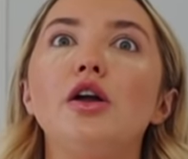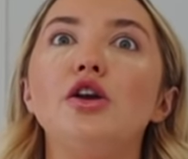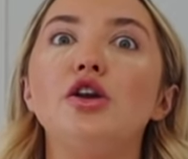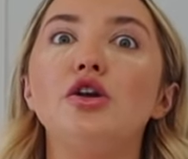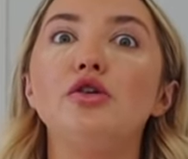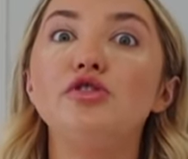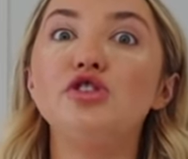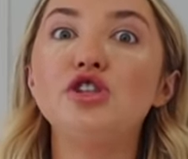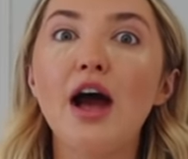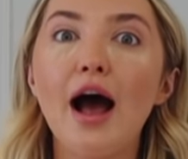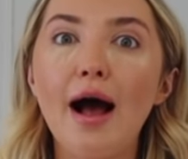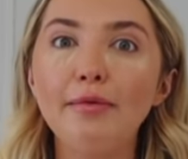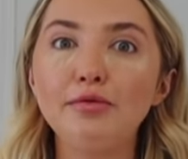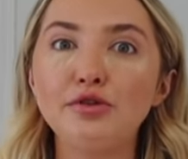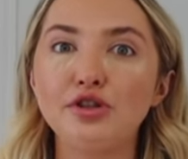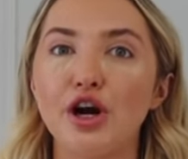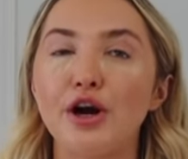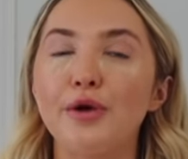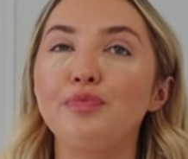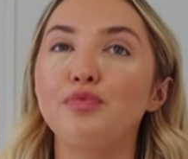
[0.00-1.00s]
new
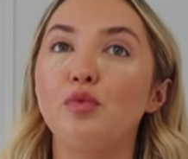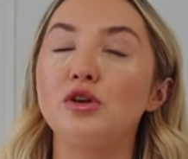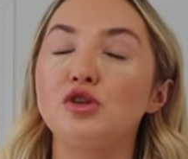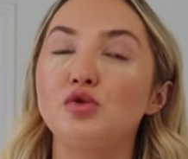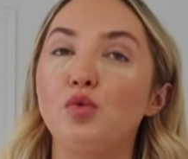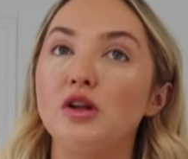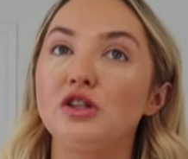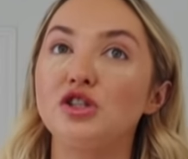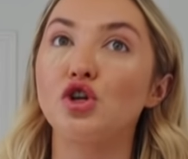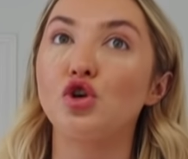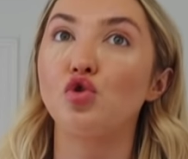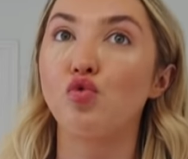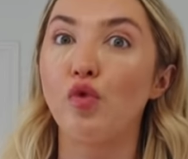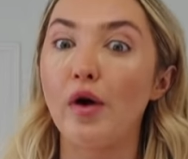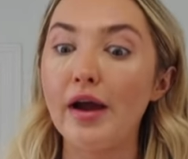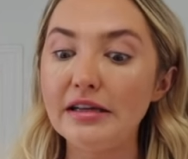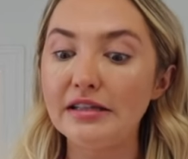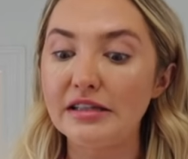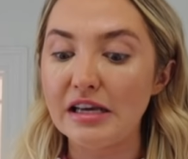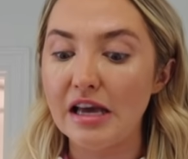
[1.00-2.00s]
chapter, which what's
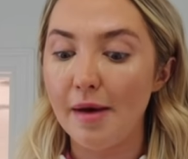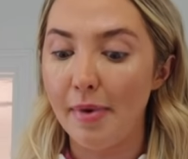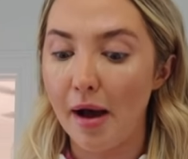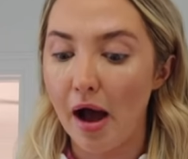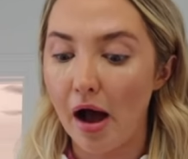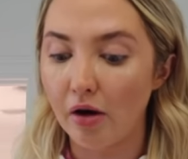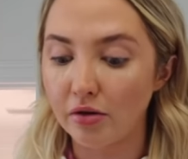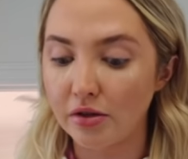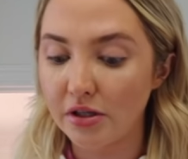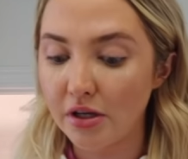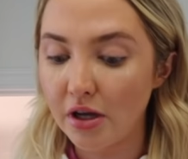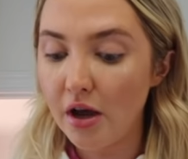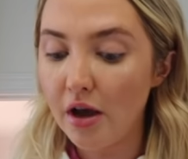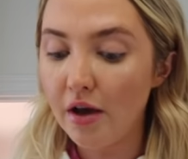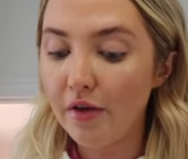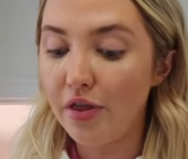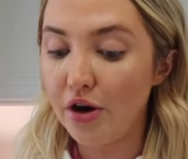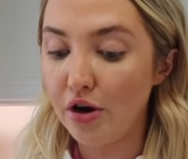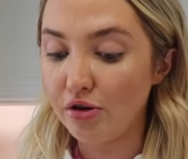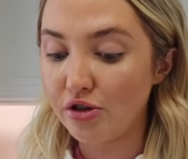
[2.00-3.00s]
crazy about
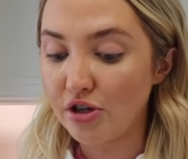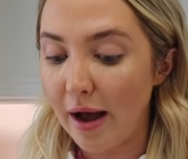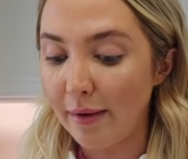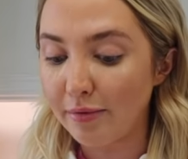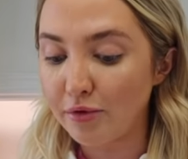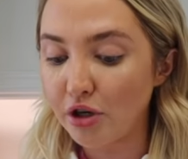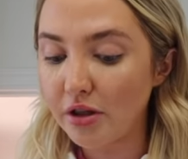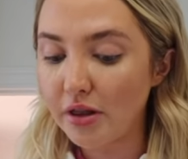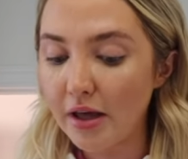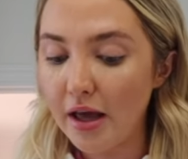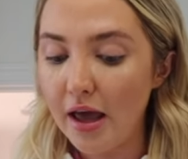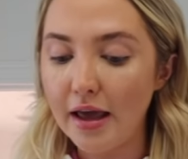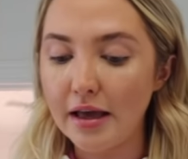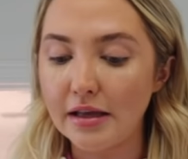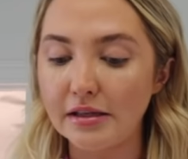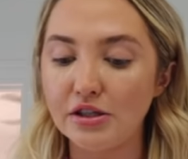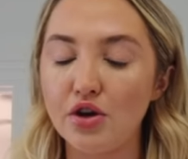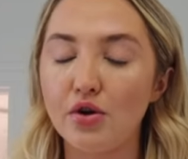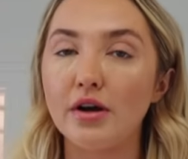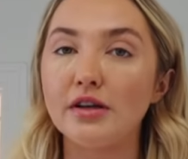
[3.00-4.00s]
the new chapter thing
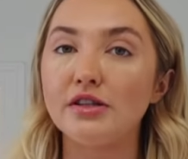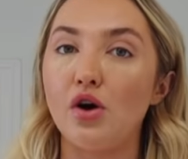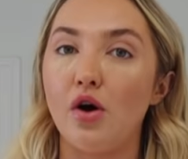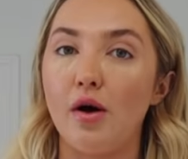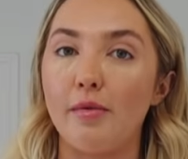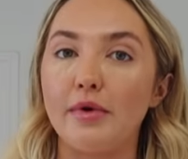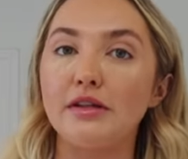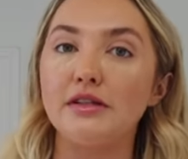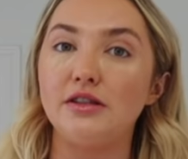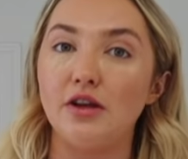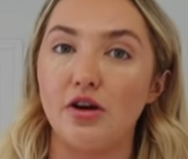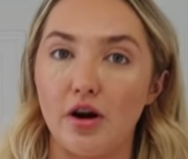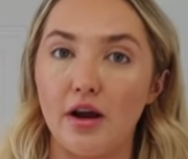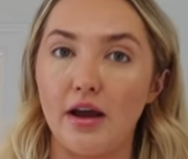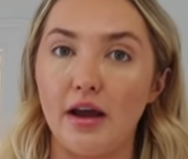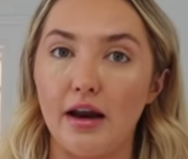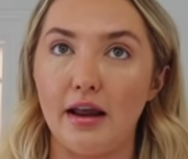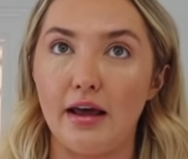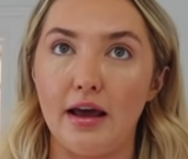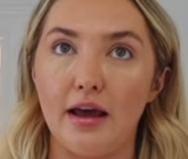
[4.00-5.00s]
is you guys know I'm considering
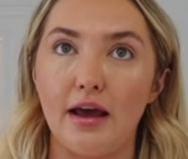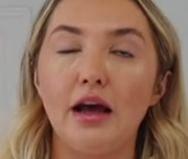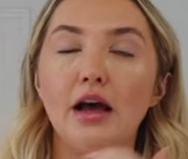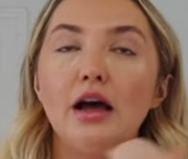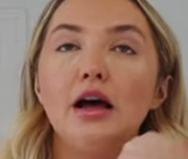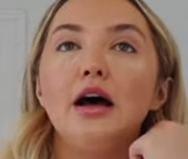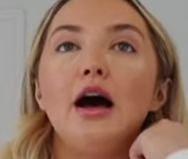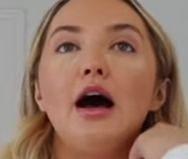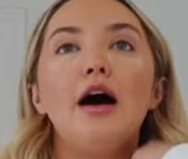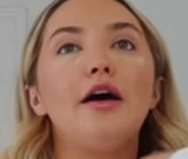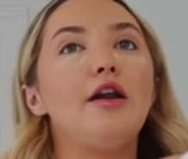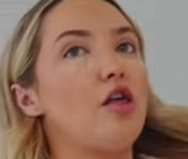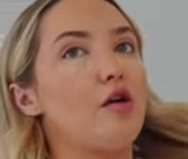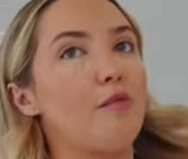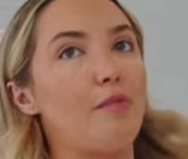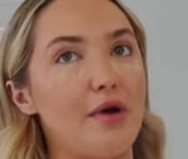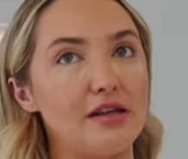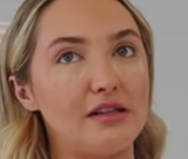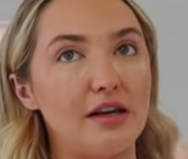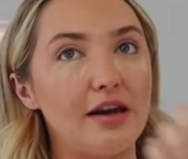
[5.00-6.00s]
getting another
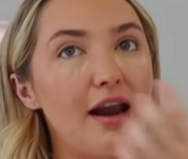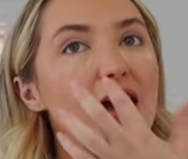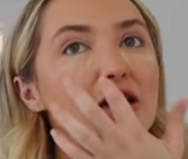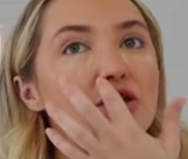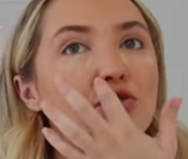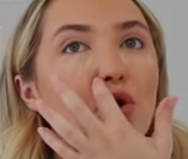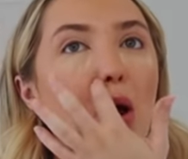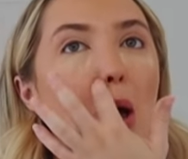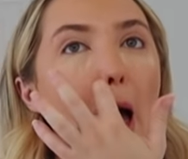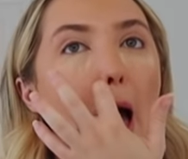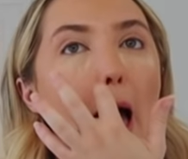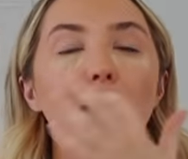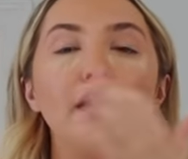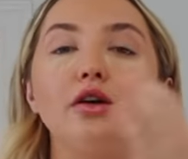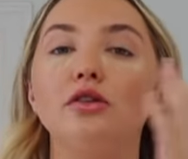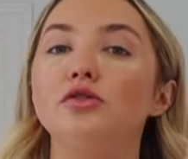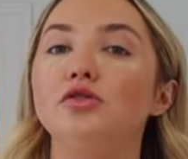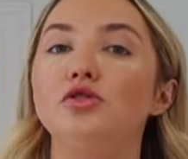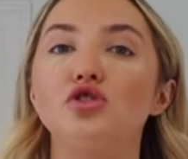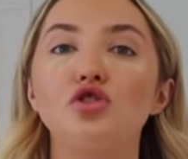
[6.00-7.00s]
place in Nashville. I
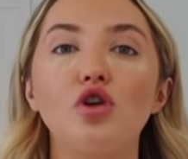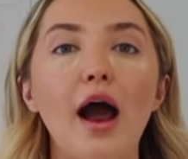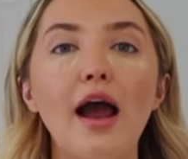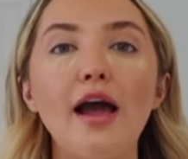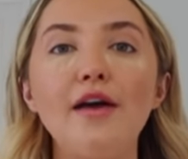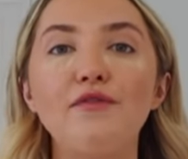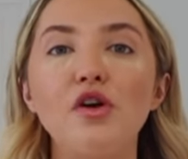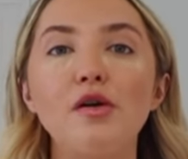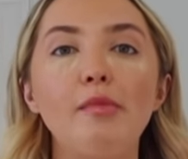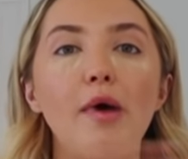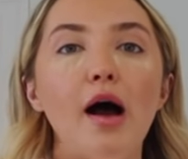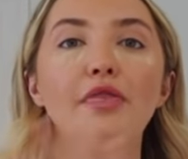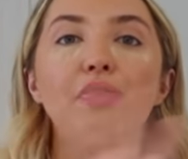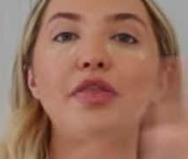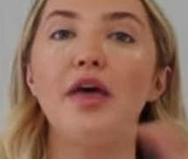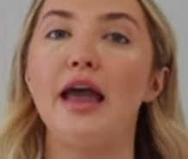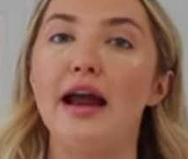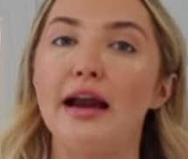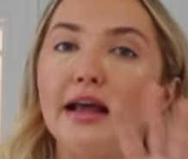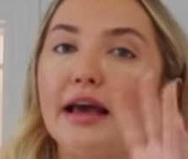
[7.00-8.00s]
could try it for a month,
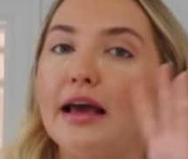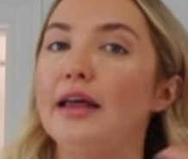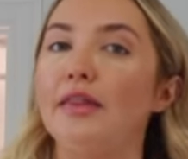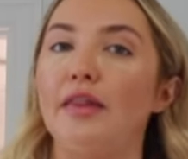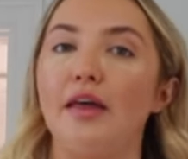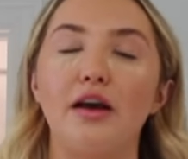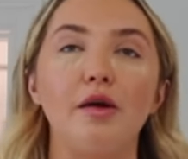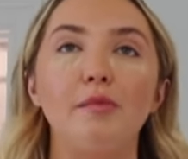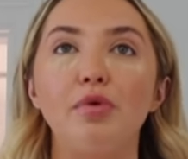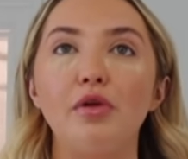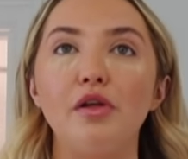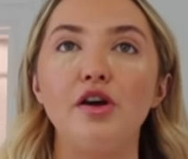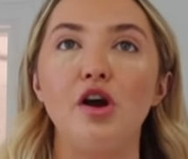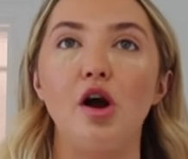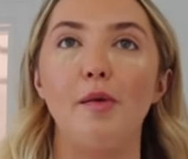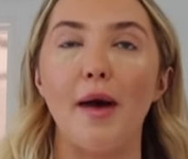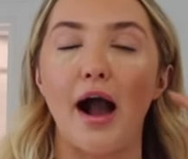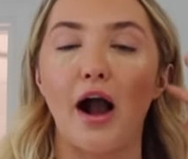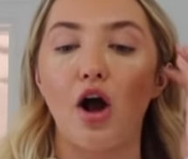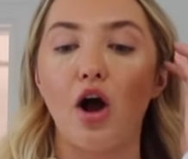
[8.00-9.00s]
hate it, and like completely go
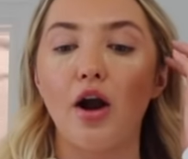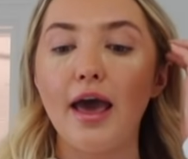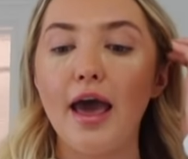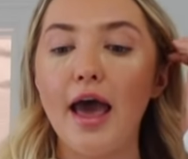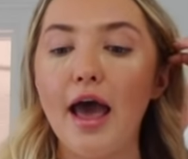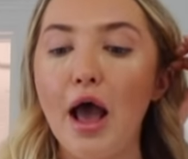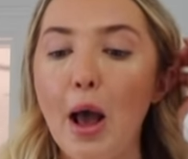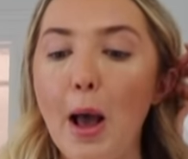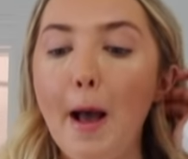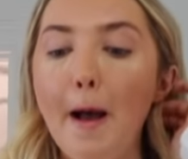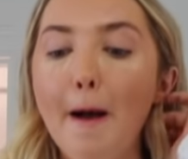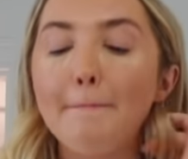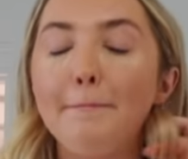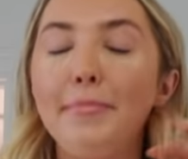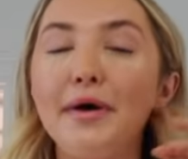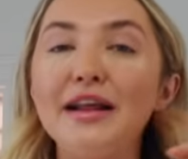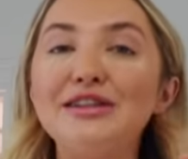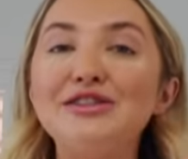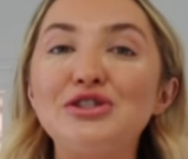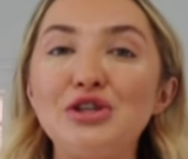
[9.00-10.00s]
back on it.
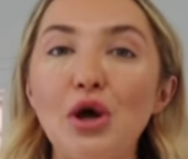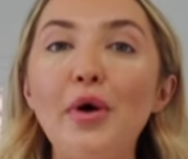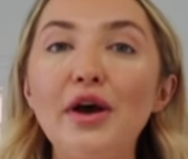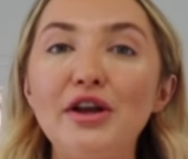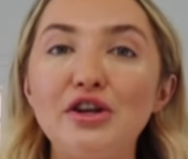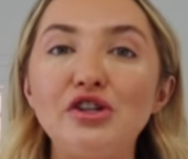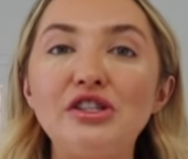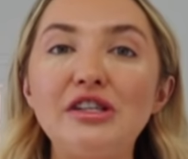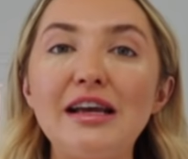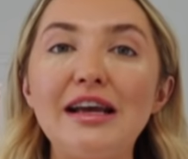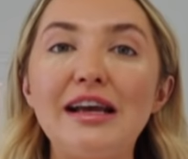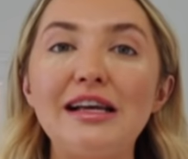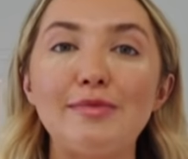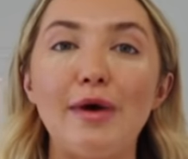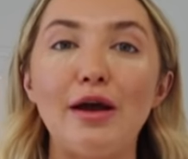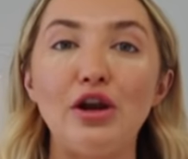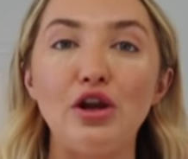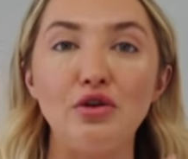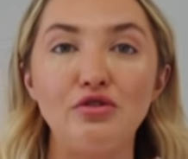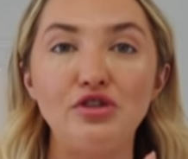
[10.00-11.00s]
But it's so interesting because
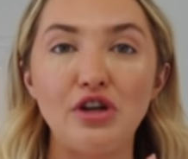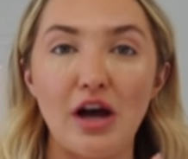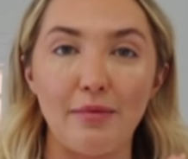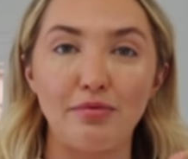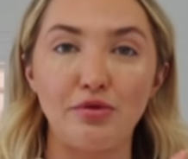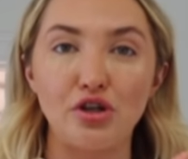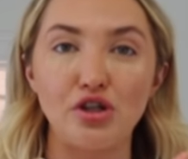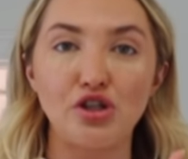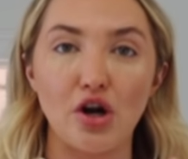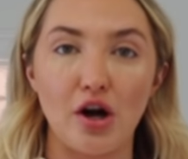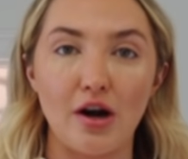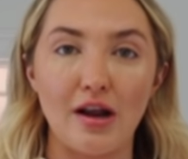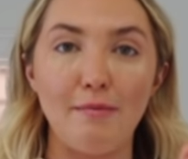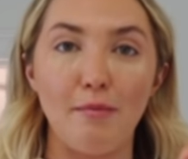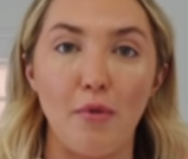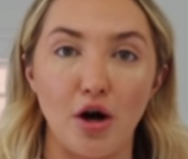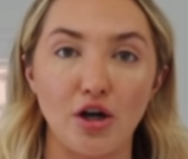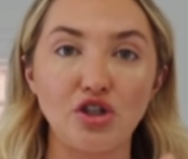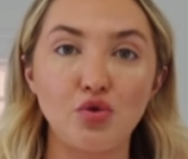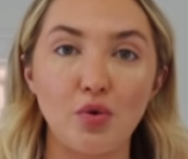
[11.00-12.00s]
my new chapter started
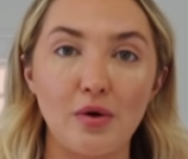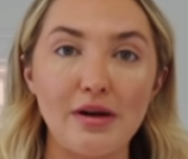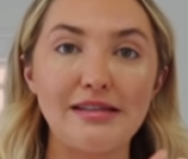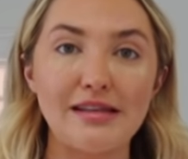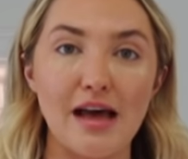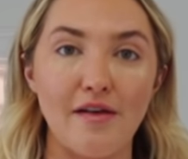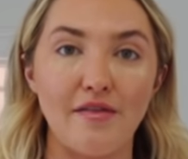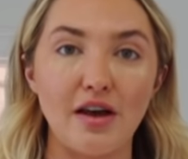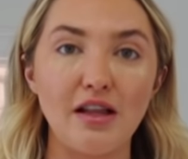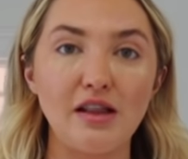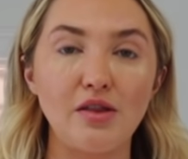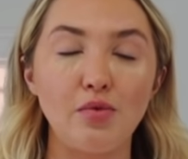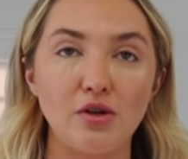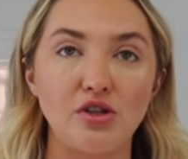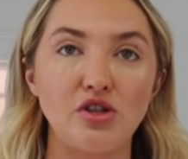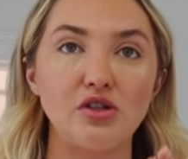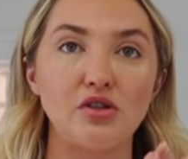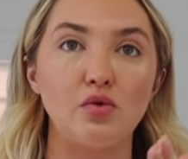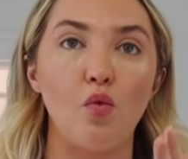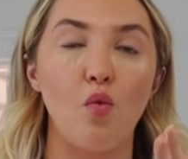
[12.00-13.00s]
March 27th, which
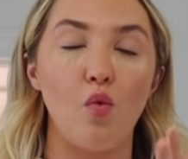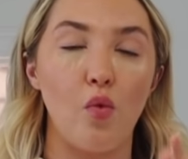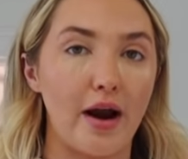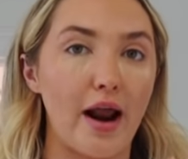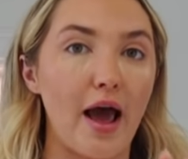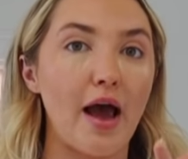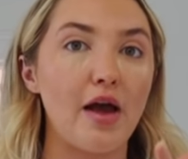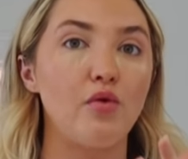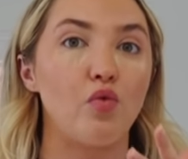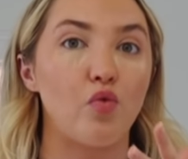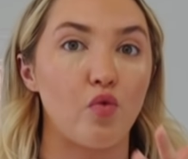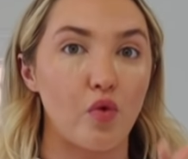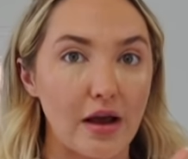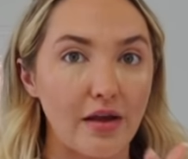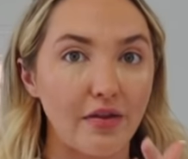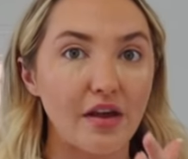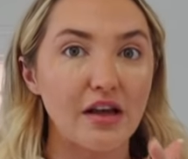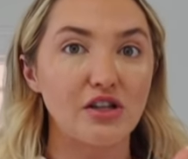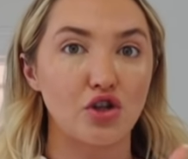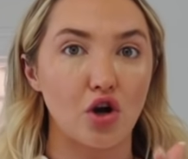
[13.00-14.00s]
is when I
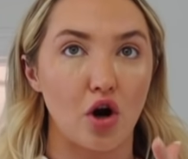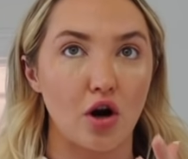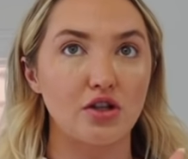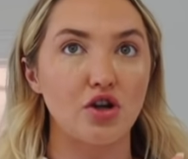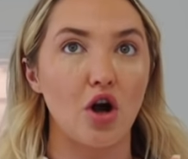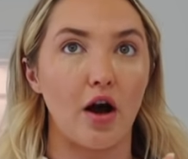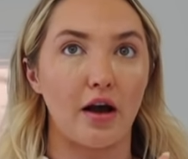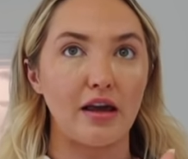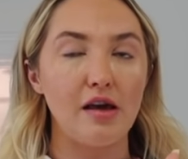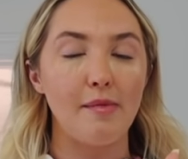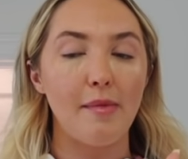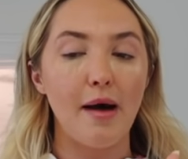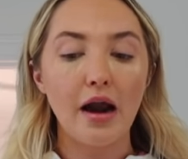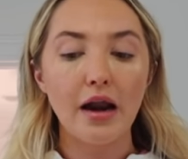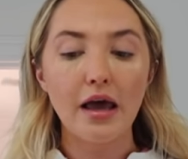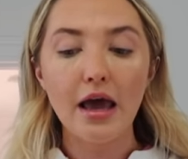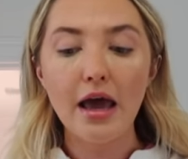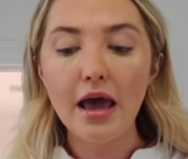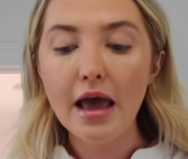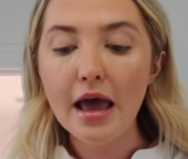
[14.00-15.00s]
really started talking about
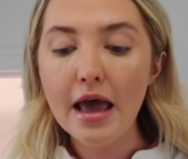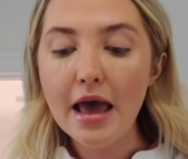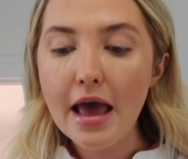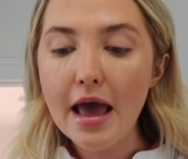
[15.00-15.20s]
it.